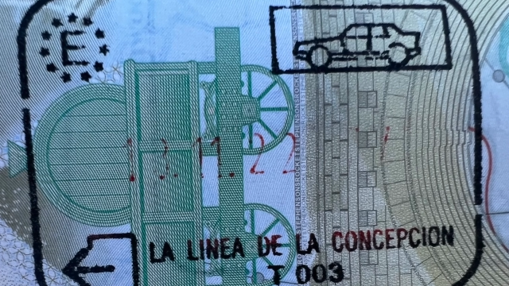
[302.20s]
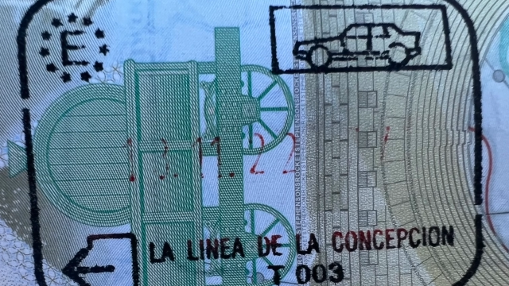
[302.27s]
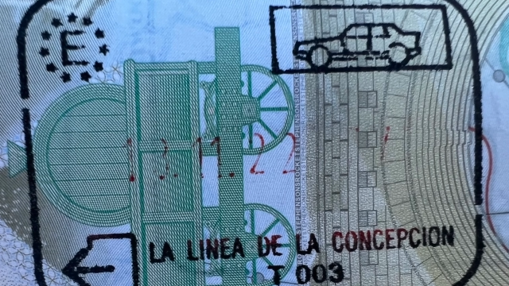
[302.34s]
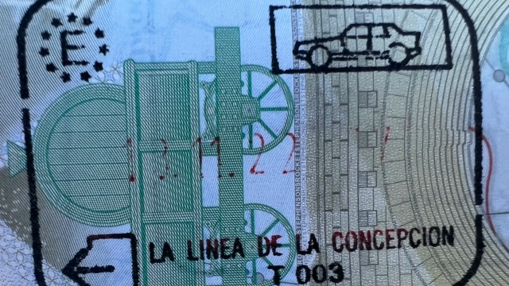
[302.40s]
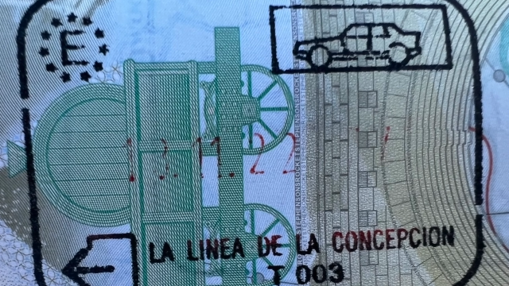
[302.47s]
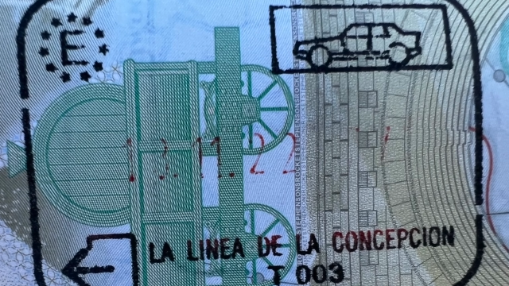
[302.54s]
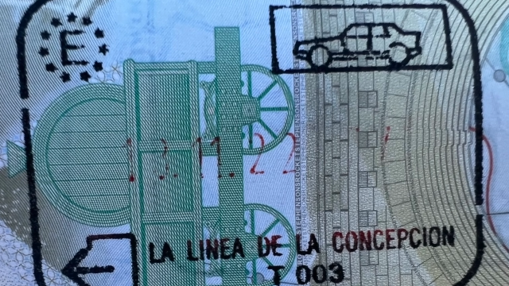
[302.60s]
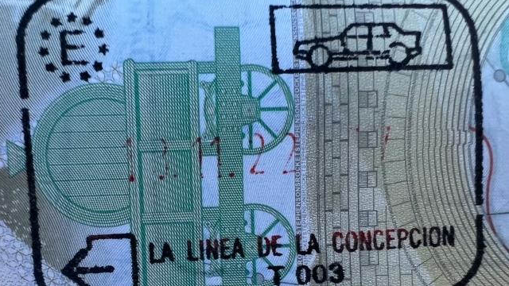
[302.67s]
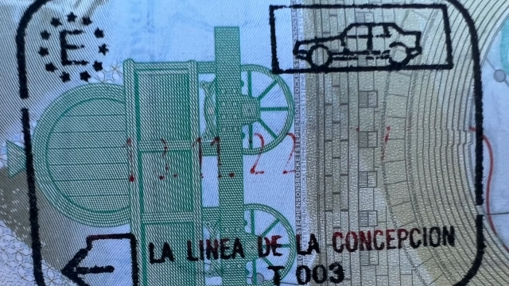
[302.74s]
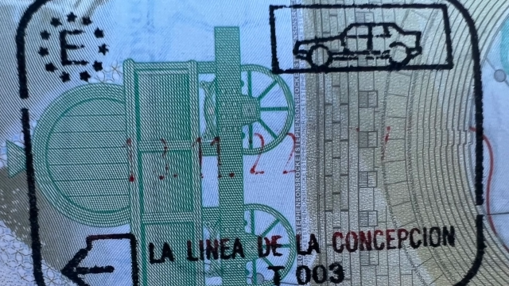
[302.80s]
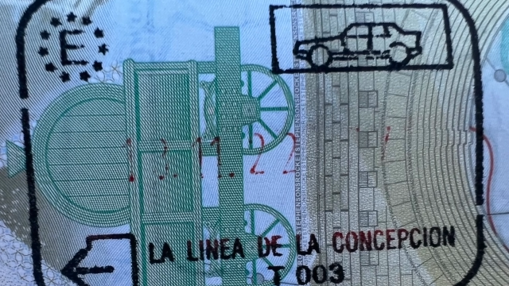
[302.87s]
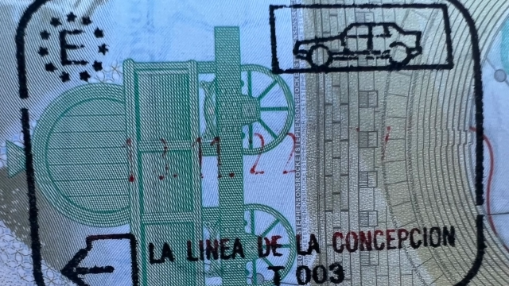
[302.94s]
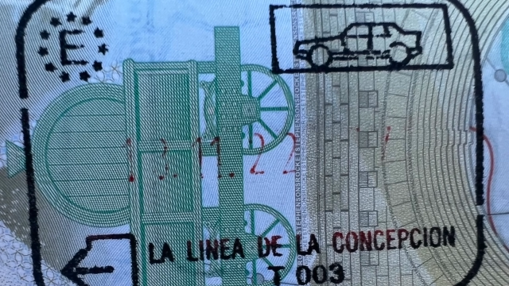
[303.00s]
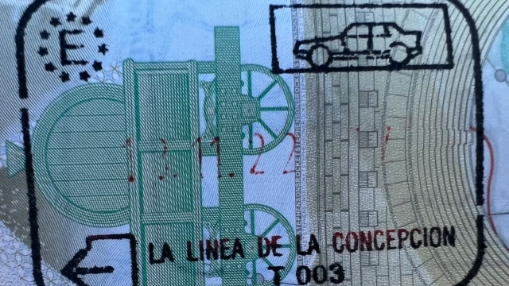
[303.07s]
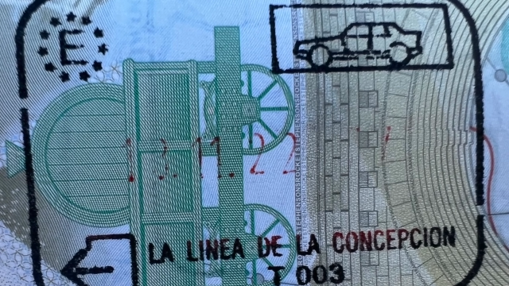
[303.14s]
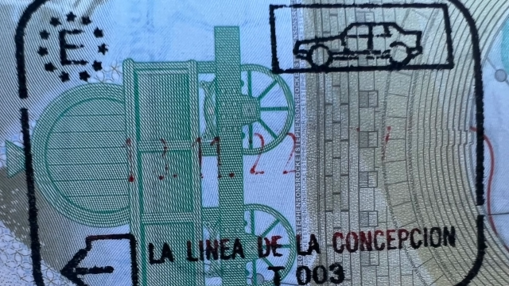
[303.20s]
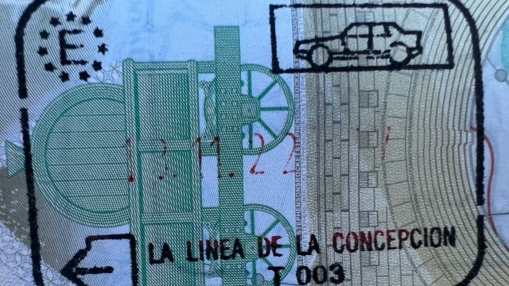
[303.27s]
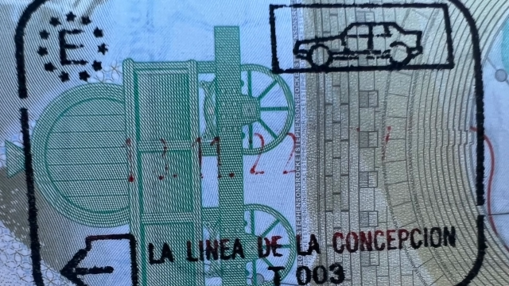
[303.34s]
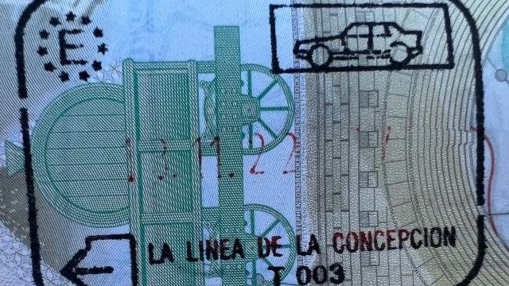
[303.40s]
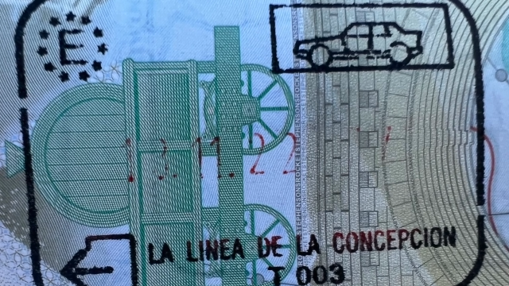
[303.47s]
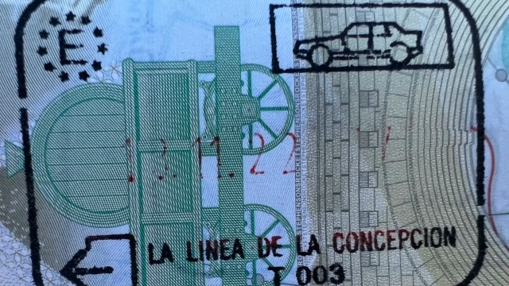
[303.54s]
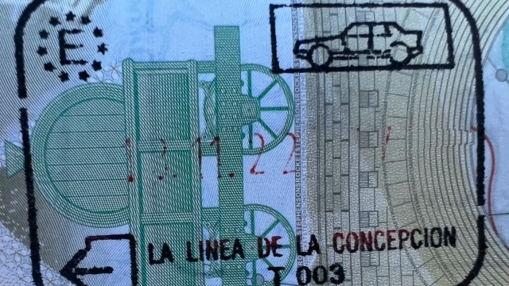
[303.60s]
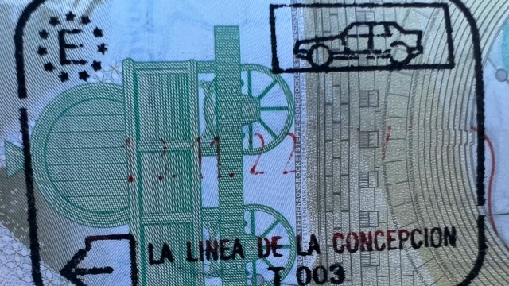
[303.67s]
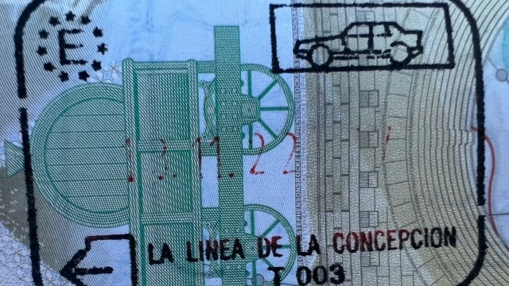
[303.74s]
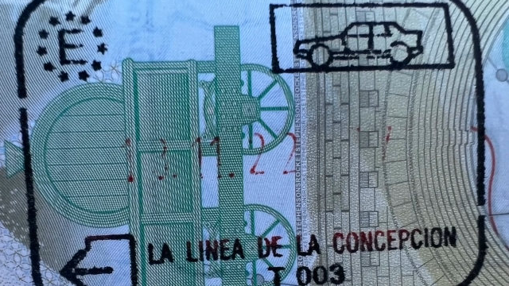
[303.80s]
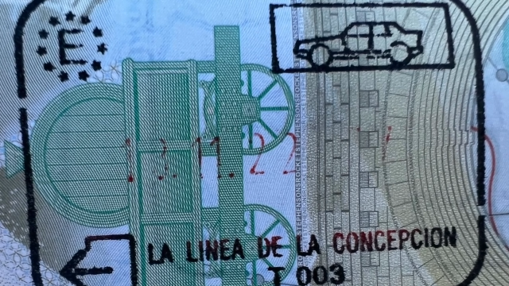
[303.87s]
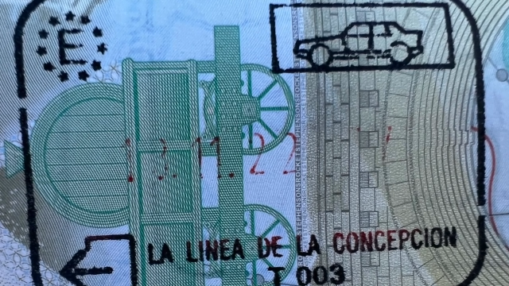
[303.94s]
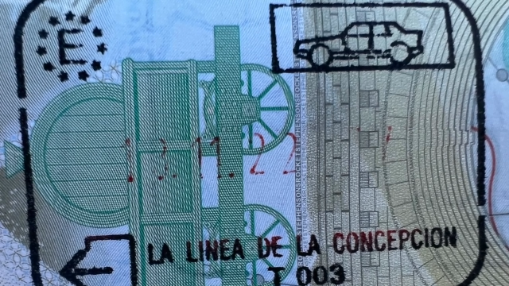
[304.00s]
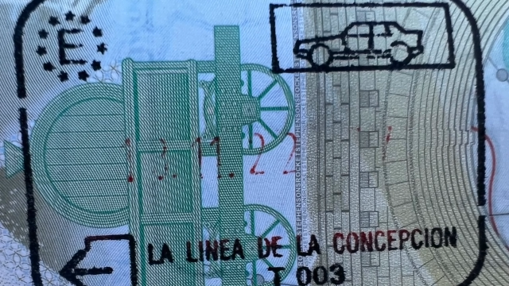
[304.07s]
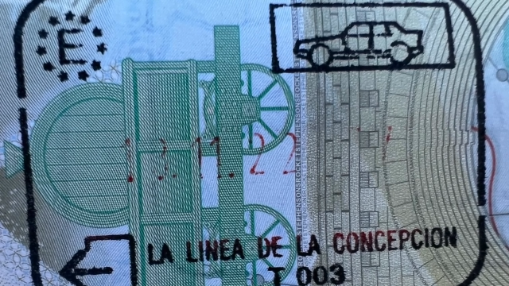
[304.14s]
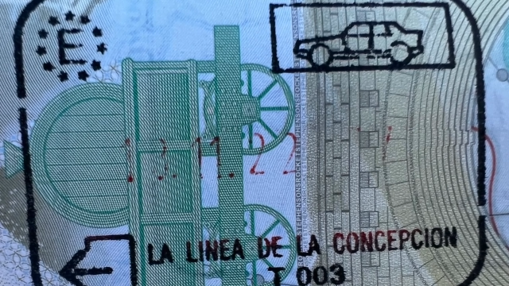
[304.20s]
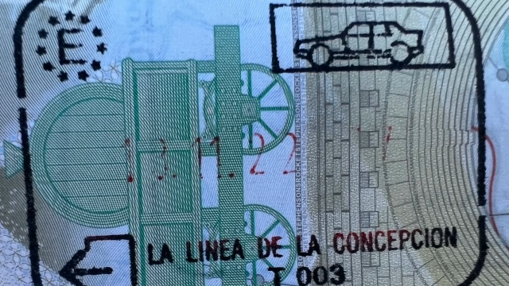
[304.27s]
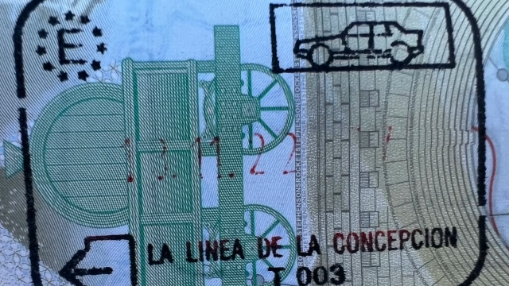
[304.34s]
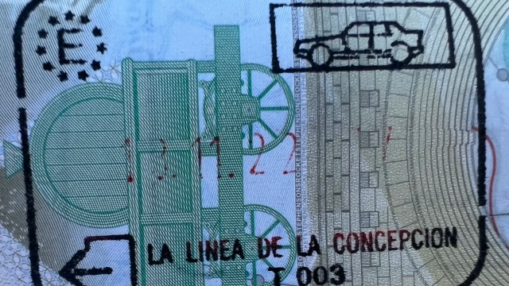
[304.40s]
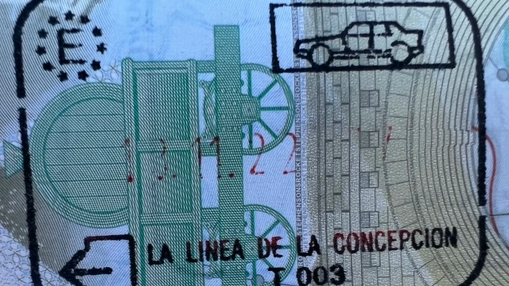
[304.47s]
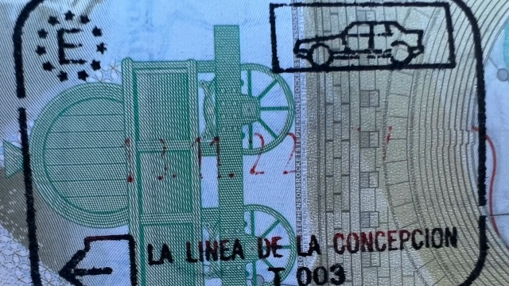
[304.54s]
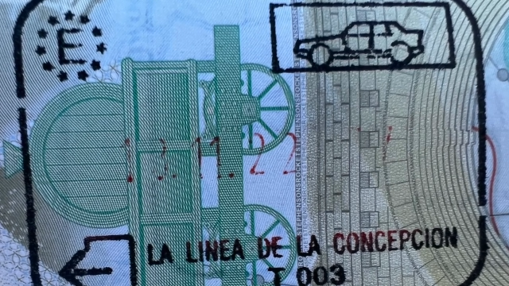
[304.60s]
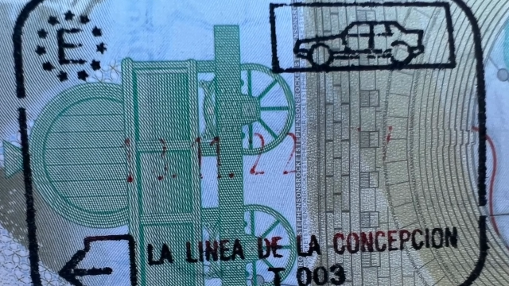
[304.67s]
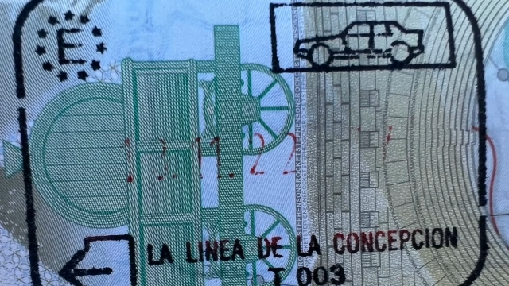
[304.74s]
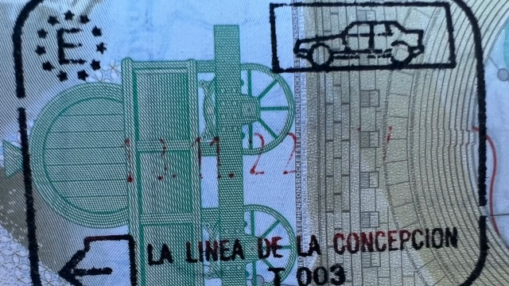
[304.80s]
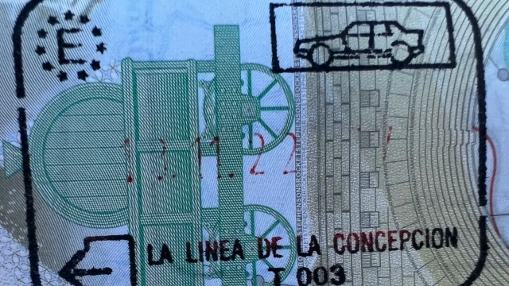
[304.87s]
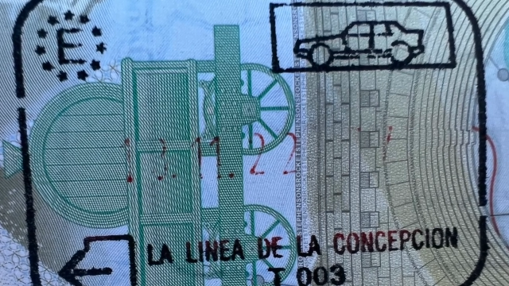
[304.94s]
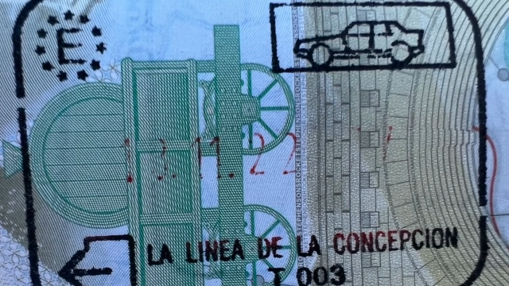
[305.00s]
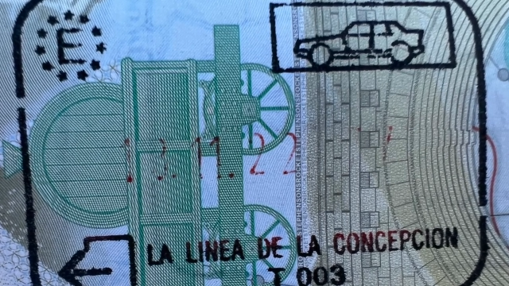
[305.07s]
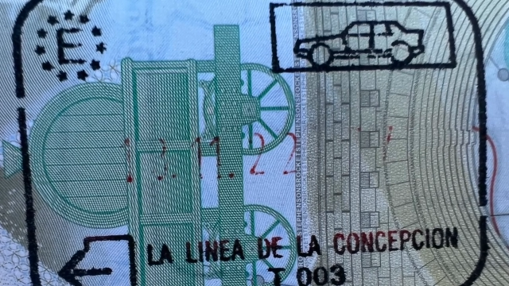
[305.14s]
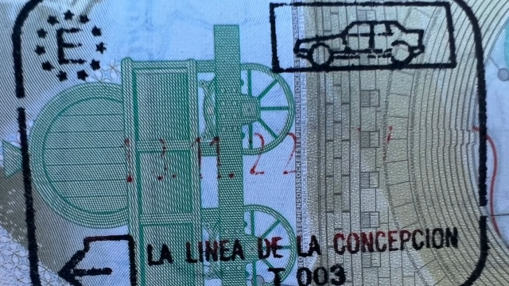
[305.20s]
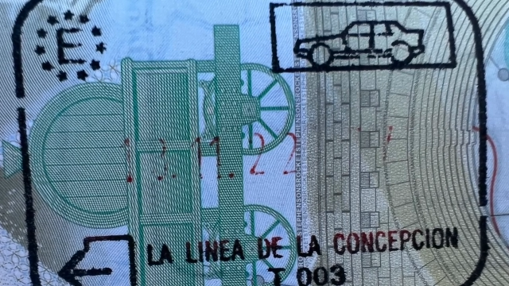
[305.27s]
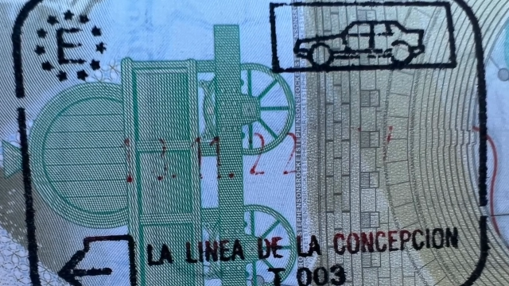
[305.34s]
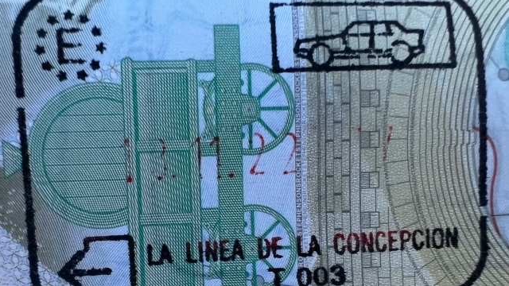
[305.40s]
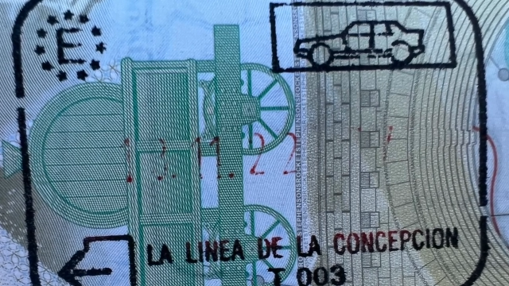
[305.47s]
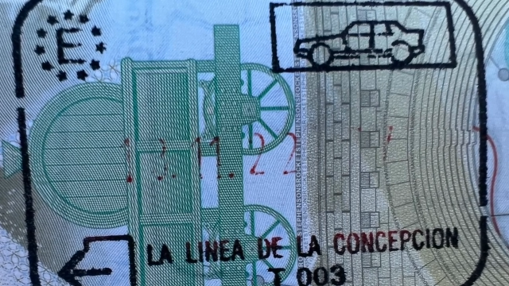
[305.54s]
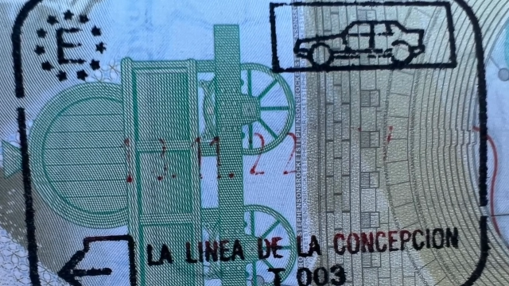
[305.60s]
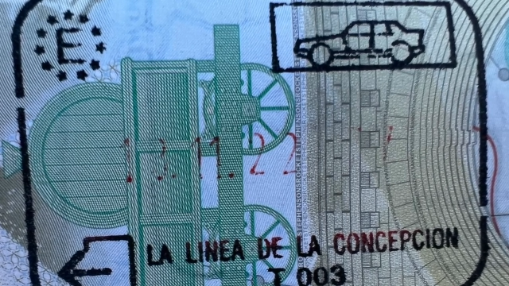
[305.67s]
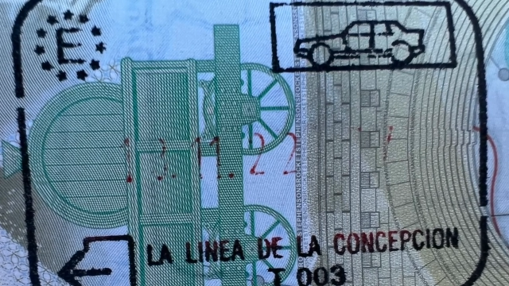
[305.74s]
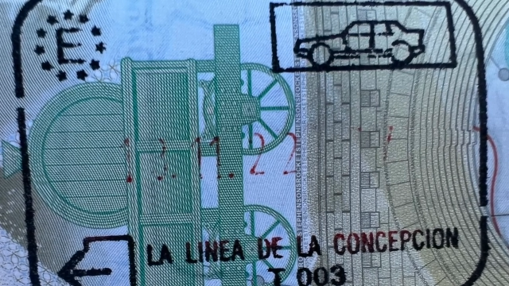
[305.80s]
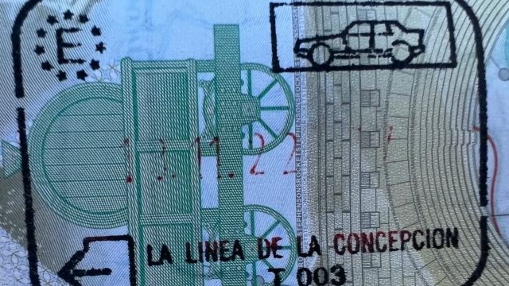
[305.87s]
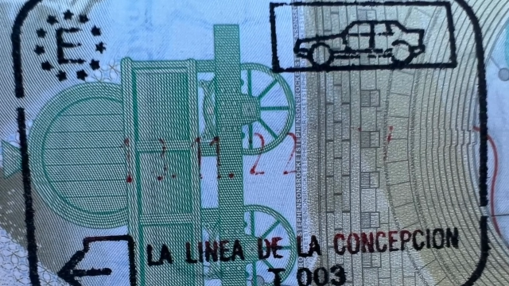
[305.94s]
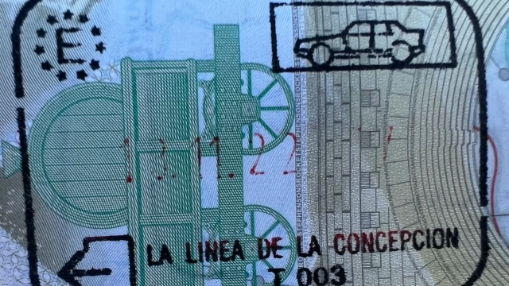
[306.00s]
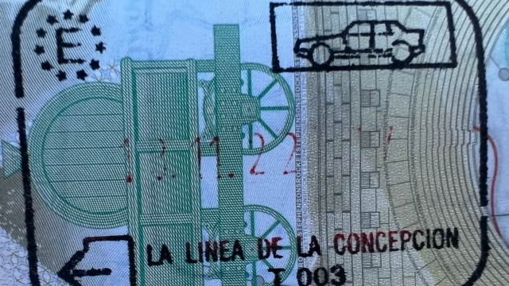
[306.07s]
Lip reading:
(no speaker visible)